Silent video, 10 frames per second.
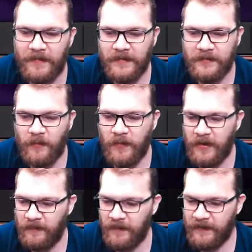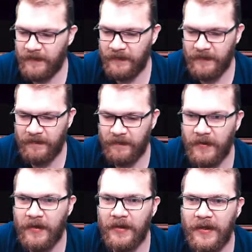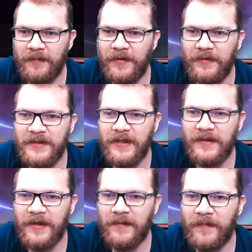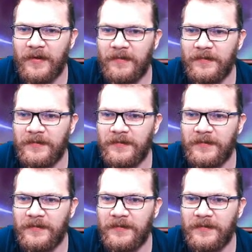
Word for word: it's well worth it and let me restart the game oh.